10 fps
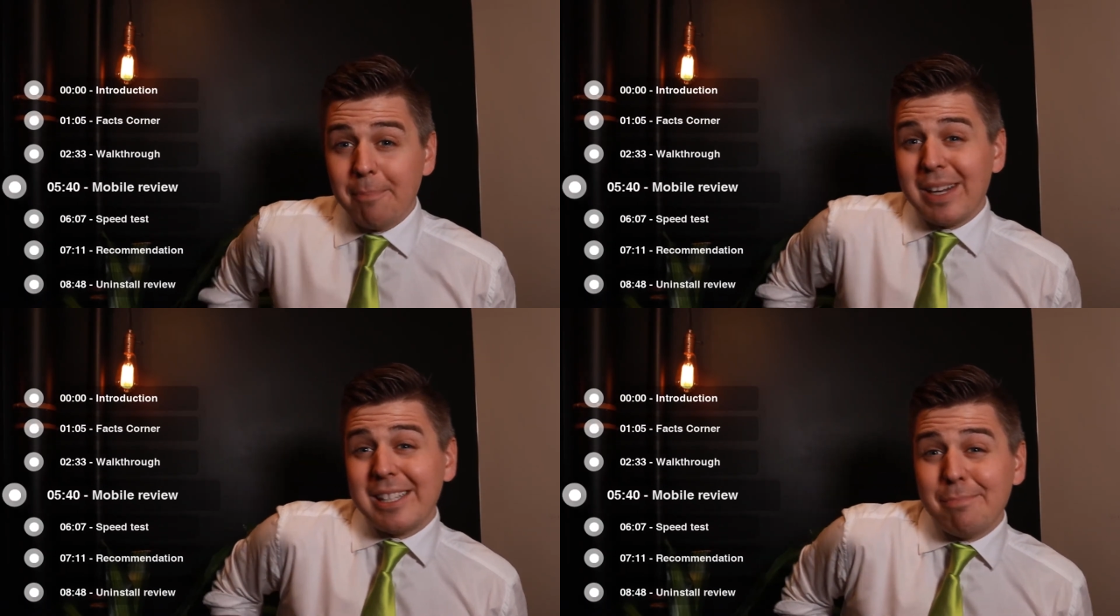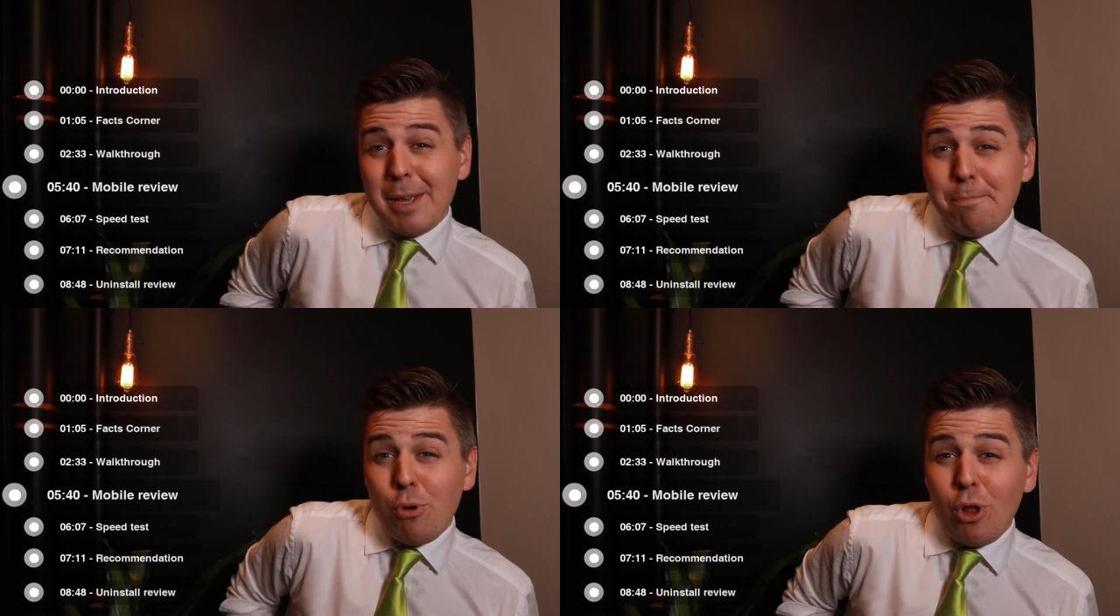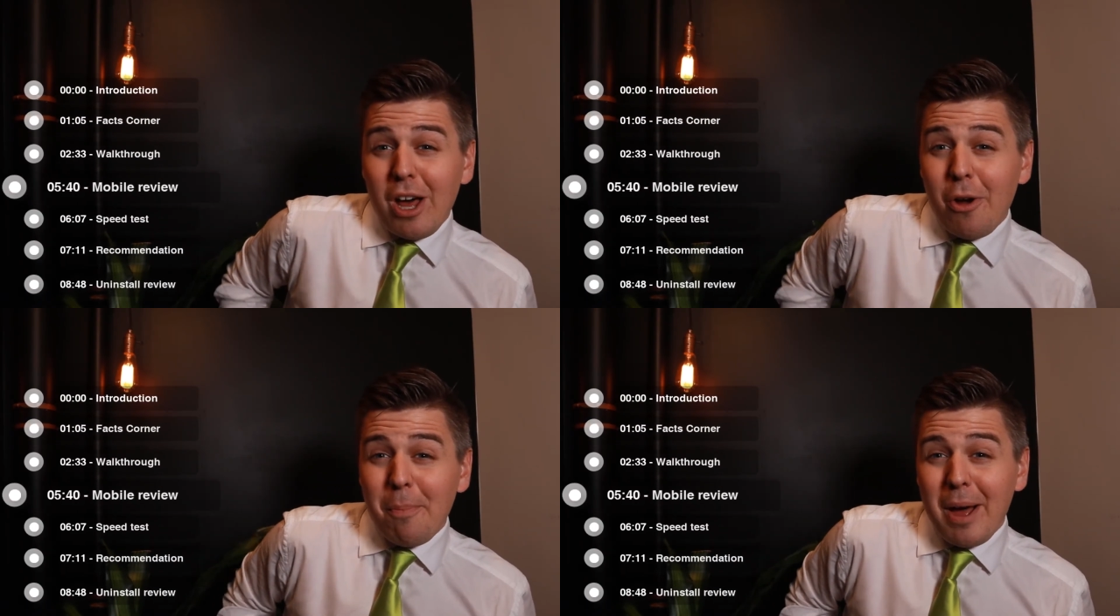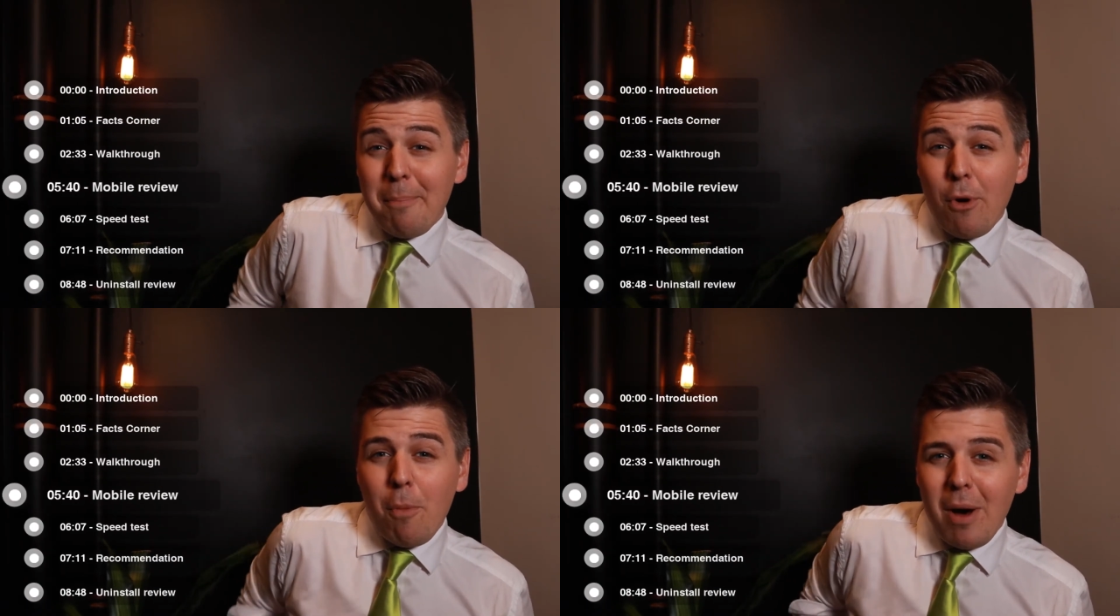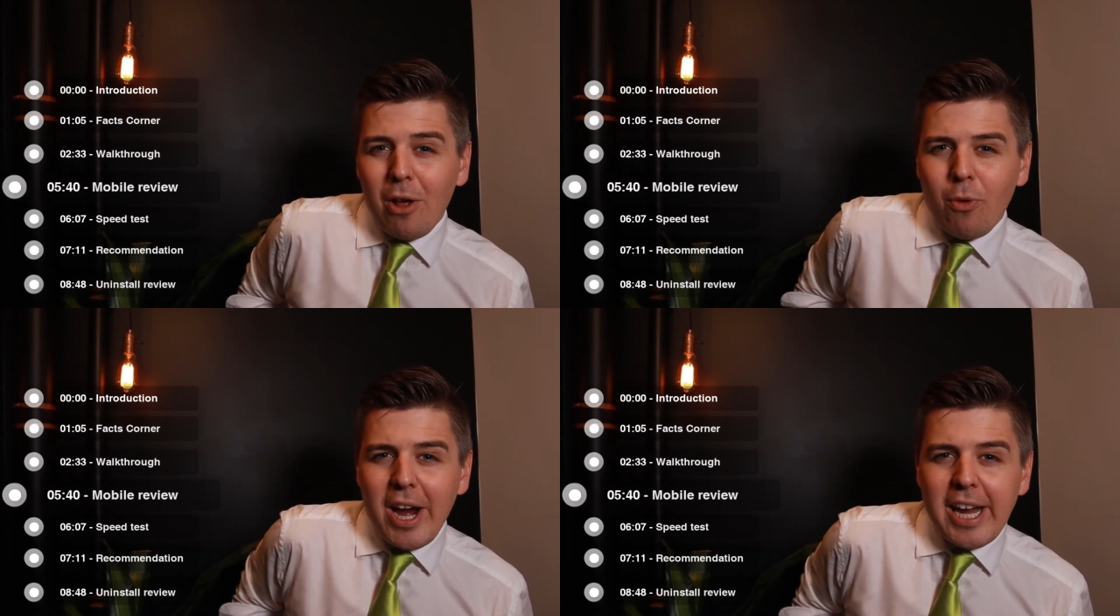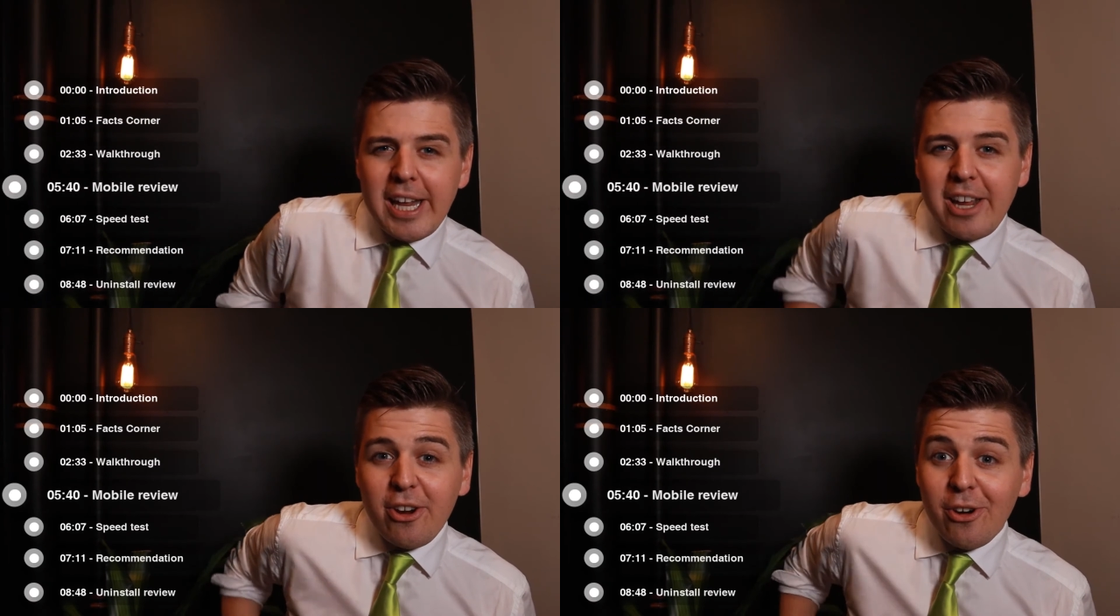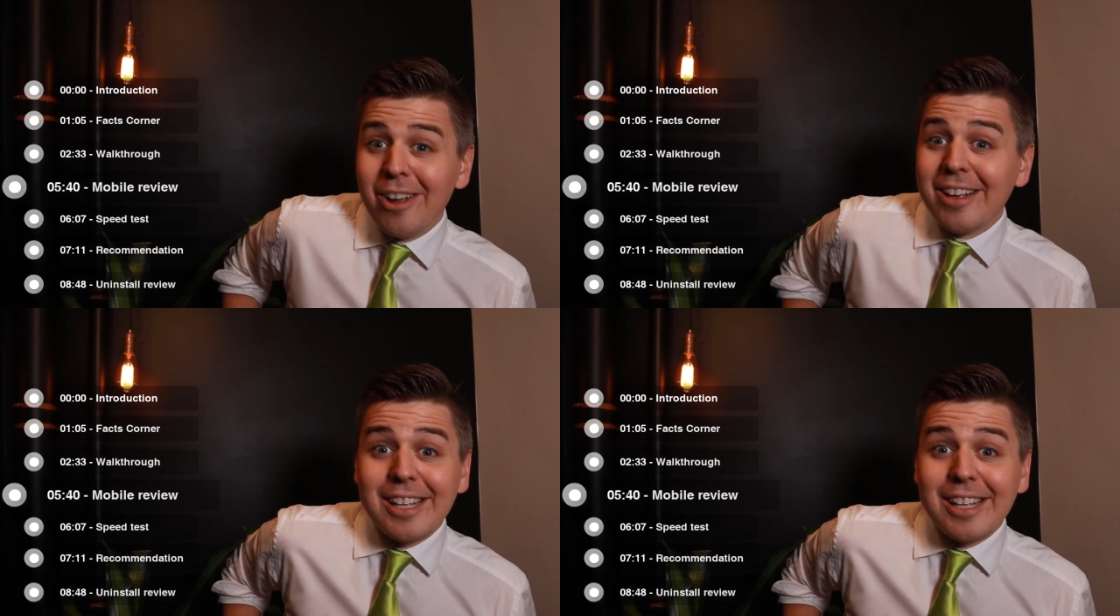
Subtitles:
Let me pull out my mobile right here.